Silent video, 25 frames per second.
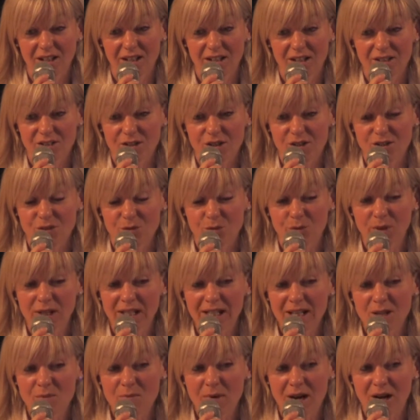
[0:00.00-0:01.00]
So it's
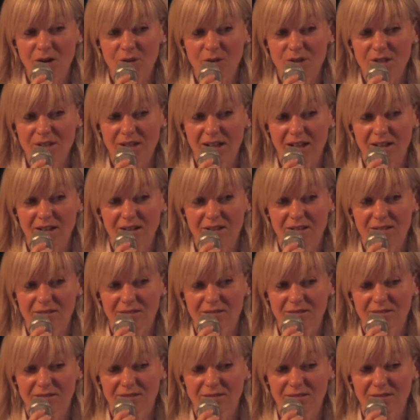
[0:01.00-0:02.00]
really about
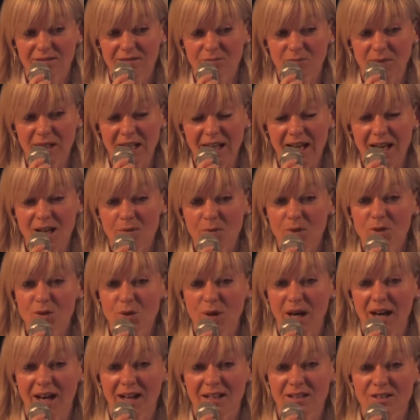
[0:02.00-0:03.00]
being able to
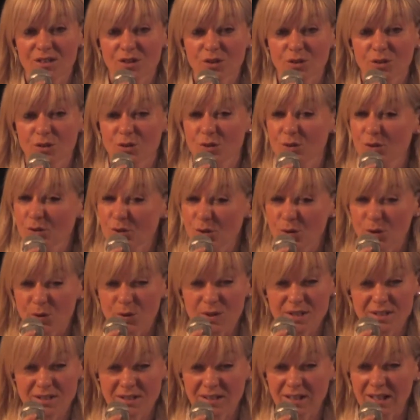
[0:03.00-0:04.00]
answer, to
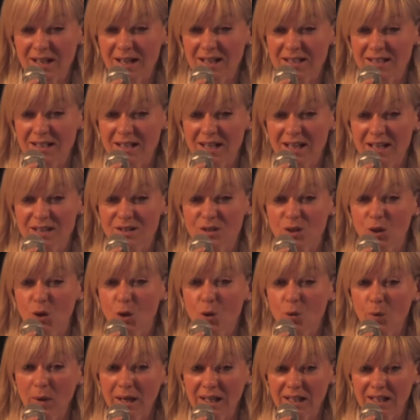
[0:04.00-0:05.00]
crystallize the answer
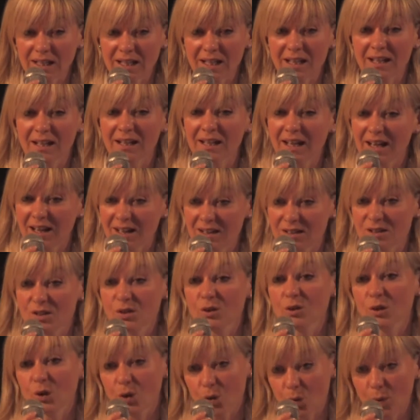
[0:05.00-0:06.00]
quickly and
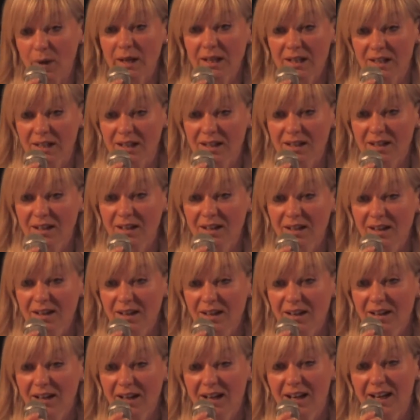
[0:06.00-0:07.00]
answer quickly.
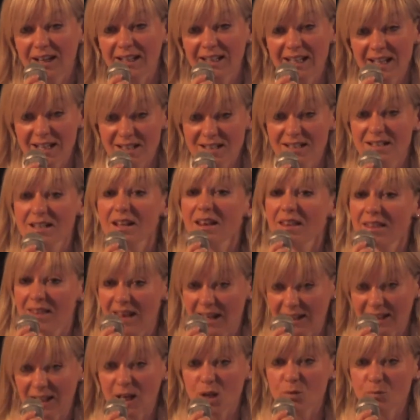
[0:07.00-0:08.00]
And yes,
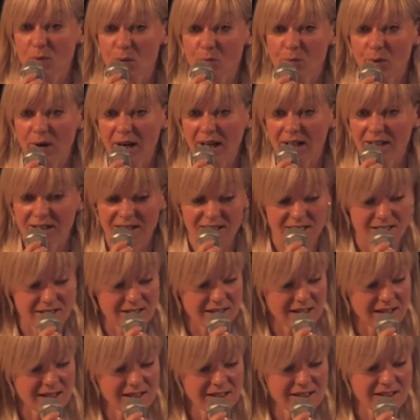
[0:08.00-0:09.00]
that can be practiced,
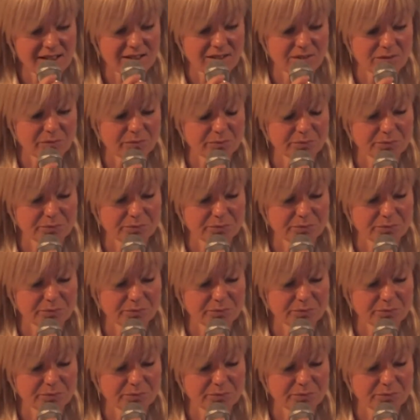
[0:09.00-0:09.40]
yes?